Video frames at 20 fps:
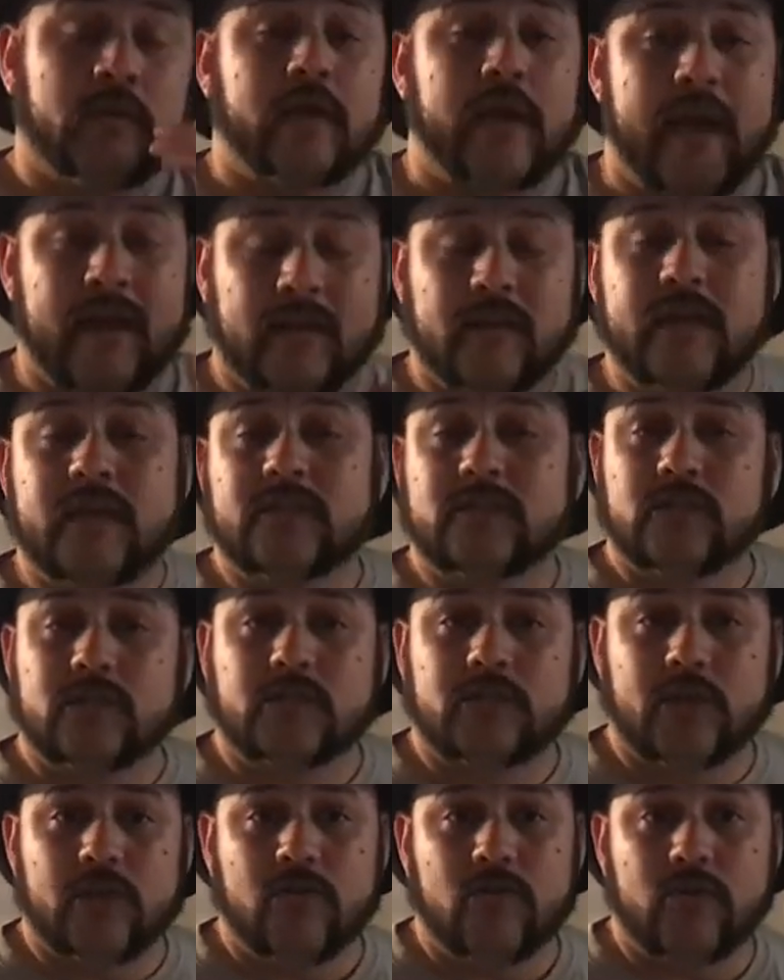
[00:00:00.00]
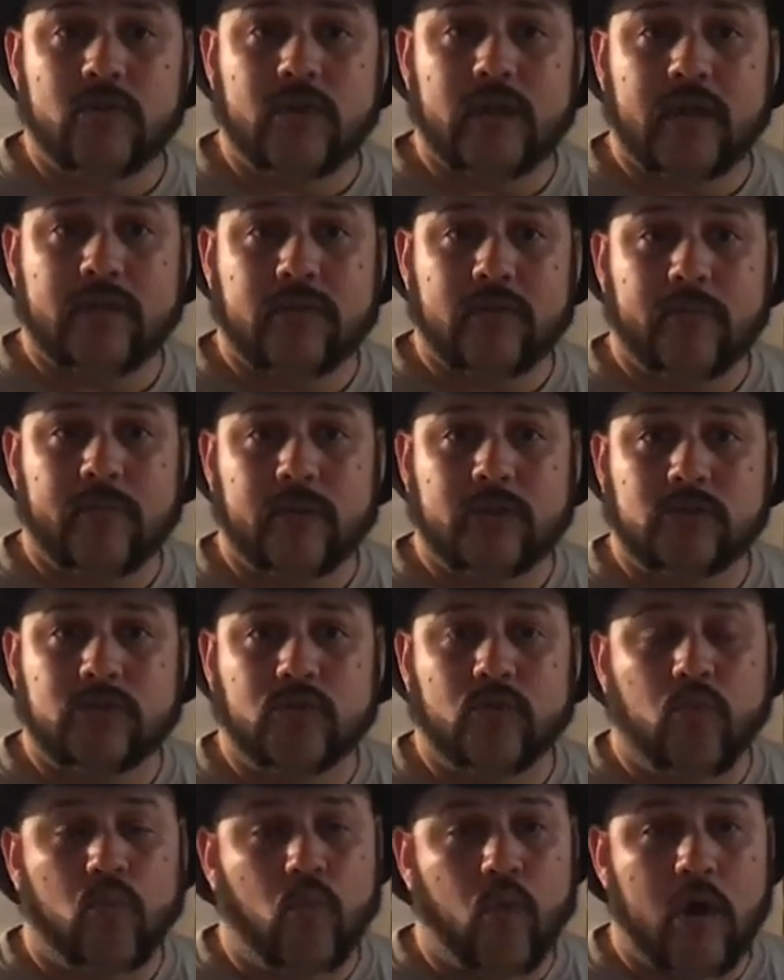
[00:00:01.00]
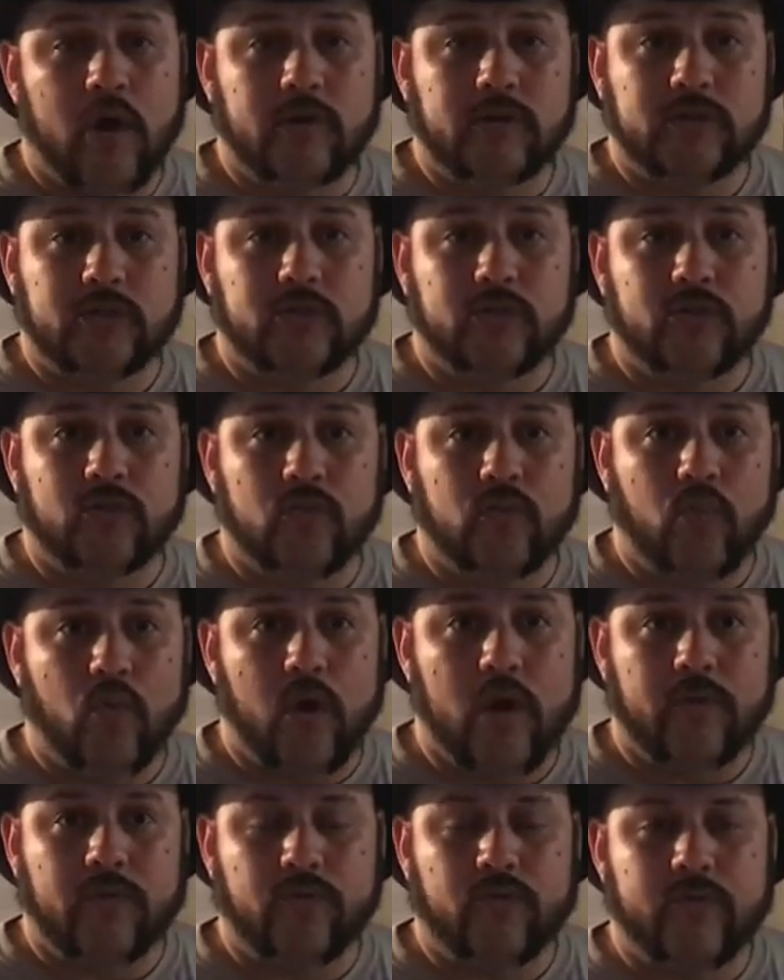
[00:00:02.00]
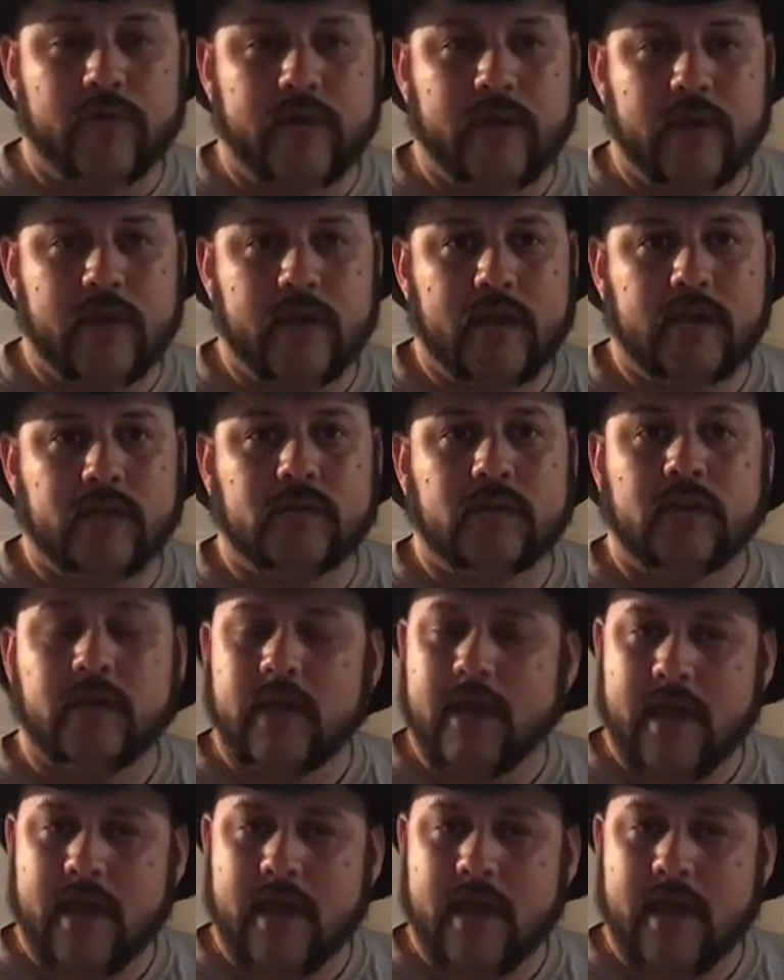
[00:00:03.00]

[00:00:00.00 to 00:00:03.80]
At least until you can get them into 1, 2, 1, 3,